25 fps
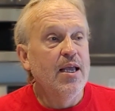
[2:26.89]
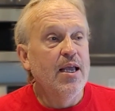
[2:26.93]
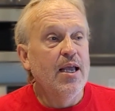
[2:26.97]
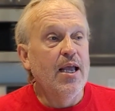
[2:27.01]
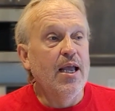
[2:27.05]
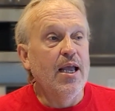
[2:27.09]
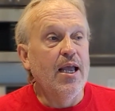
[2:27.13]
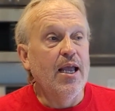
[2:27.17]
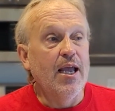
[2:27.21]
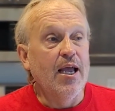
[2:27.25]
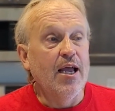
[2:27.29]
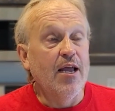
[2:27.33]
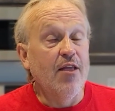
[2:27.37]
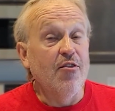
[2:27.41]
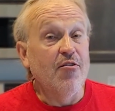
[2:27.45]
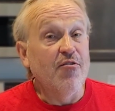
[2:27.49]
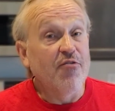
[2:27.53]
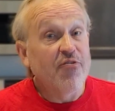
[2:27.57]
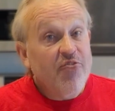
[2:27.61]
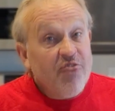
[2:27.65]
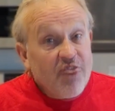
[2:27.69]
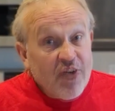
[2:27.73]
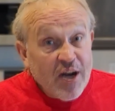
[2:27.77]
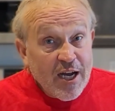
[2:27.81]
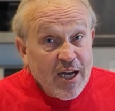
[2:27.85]
And the
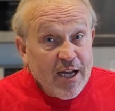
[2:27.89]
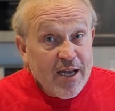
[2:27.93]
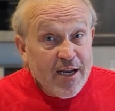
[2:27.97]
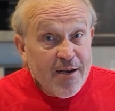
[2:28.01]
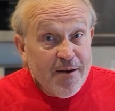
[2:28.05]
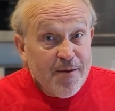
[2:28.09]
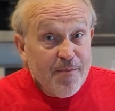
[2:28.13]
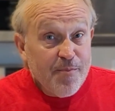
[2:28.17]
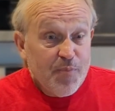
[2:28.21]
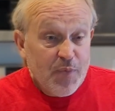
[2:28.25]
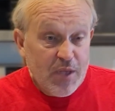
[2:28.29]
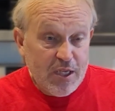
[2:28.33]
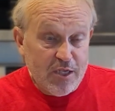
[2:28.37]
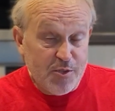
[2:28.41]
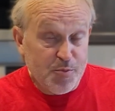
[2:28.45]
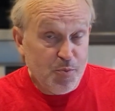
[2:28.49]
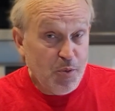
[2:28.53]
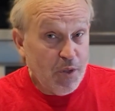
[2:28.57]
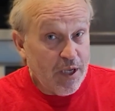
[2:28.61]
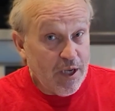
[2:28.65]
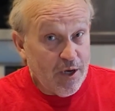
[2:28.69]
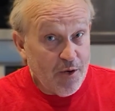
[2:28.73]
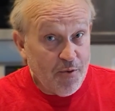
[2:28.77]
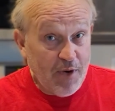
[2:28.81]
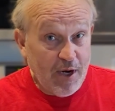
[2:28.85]
fun is
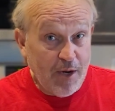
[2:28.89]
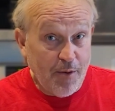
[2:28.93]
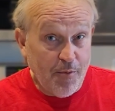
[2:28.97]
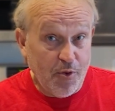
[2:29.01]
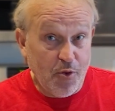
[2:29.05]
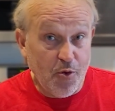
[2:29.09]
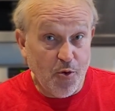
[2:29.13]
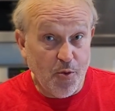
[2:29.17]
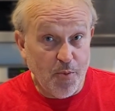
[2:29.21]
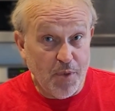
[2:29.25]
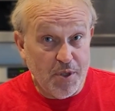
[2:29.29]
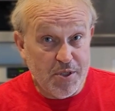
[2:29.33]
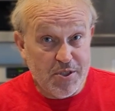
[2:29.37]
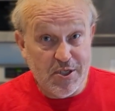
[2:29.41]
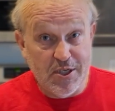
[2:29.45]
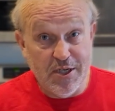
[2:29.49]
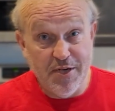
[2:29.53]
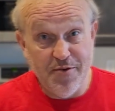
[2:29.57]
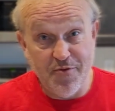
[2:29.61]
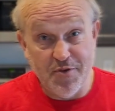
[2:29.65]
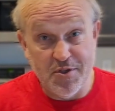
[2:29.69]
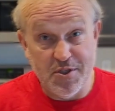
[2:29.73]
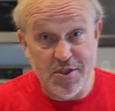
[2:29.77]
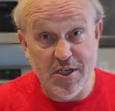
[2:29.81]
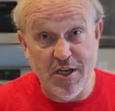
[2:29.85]
playing around with a whole bunch of
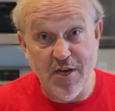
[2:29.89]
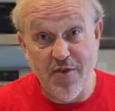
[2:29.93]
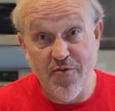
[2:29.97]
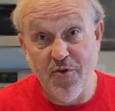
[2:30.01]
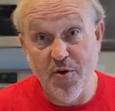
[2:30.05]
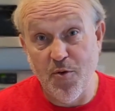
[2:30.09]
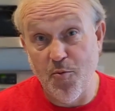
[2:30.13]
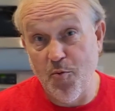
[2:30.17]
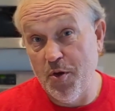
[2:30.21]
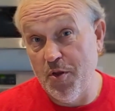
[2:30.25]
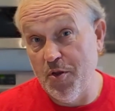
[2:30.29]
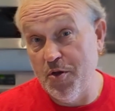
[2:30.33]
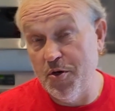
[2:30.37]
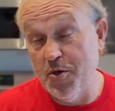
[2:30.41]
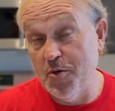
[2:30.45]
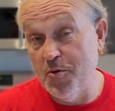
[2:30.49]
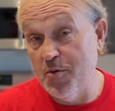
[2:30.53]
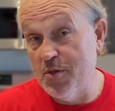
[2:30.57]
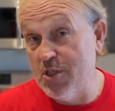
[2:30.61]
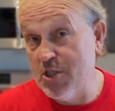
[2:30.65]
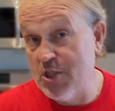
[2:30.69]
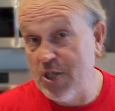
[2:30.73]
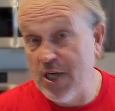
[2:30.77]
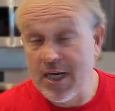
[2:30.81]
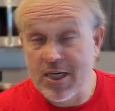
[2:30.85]
different stuff on whether you do
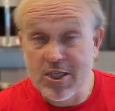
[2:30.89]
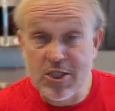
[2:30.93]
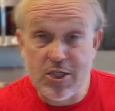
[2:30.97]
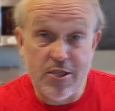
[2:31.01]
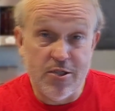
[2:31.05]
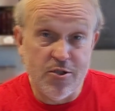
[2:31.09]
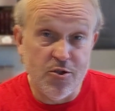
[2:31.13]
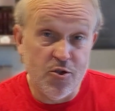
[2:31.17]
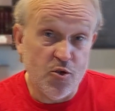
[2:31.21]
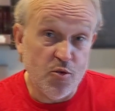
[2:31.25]
injections,